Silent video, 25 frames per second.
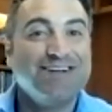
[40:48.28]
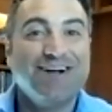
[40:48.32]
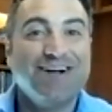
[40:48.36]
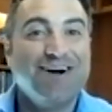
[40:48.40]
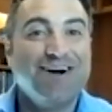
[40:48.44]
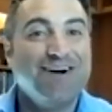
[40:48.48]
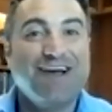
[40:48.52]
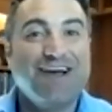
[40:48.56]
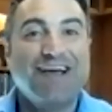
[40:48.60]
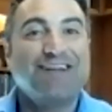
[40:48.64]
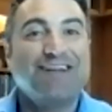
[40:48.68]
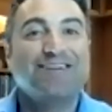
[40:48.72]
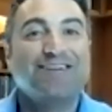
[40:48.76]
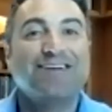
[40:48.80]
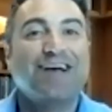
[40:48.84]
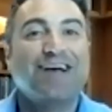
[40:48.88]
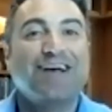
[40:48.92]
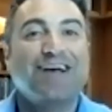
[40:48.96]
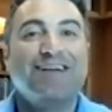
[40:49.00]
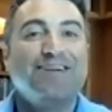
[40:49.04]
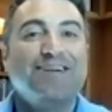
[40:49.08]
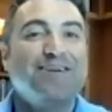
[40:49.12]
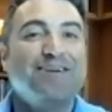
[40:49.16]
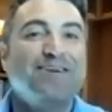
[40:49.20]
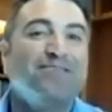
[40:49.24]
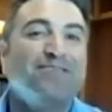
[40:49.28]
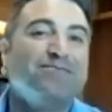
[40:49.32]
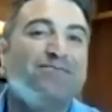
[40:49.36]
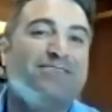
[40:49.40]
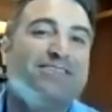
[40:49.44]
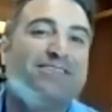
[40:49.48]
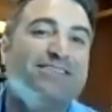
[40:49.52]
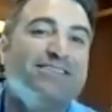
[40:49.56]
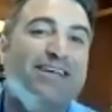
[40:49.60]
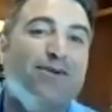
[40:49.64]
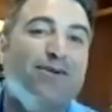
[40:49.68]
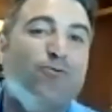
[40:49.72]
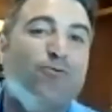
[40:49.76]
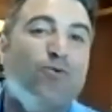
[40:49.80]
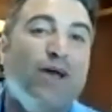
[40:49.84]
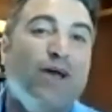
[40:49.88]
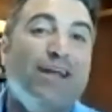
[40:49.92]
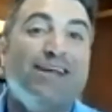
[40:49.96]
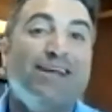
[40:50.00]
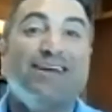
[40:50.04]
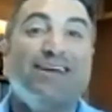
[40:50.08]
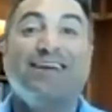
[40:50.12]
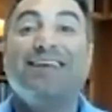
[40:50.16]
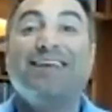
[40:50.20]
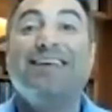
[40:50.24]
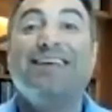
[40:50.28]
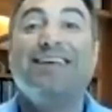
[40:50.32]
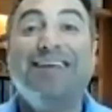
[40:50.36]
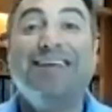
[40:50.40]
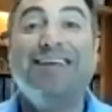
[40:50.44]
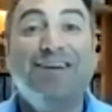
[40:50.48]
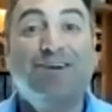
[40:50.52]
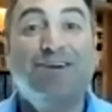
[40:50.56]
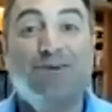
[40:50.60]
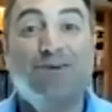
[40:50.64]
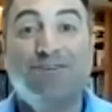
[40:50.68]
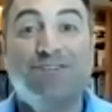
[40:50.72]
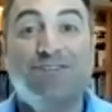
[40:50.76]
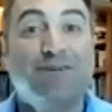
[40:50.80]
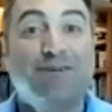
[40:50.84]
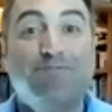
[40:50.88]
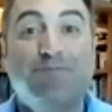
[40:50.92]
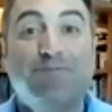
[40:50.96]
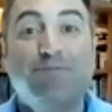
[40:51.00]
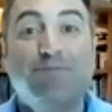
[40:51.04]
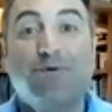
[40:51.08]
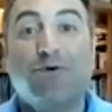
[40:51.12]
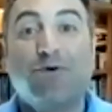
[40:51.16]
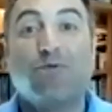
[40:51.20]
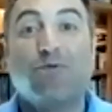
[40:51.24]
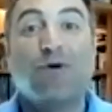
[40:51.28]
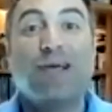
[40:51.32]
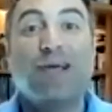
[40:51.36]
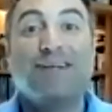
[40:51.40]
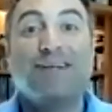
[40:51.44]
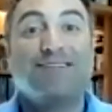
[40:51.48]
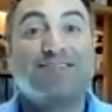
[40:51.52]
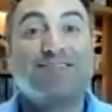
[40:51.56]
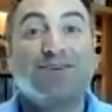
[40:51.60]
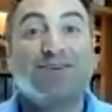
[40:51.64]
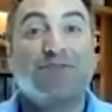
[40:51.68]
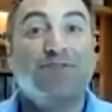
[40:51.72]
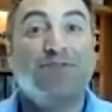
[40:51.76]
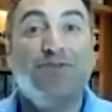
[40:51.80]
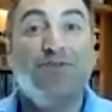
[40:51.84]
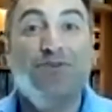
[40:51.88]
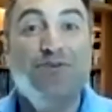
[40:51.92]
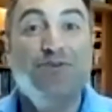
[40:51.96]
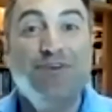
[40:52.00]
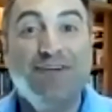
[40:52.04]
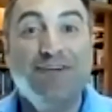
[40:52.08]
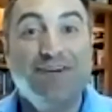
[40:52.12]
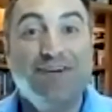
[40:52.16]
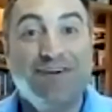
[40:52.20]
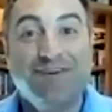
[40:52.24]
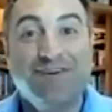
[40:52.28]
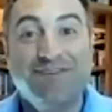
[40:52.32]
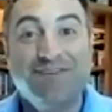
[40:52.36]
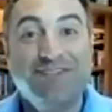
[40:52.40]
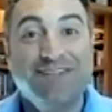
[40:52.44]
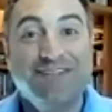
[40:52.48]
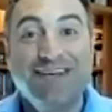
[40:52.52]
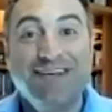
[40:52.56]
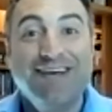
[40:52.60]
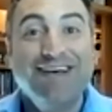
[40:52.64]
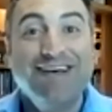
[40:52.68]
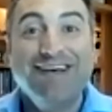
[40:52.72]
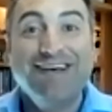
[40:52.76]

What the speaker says: and instead of waiting a year, some people wait till New Year's,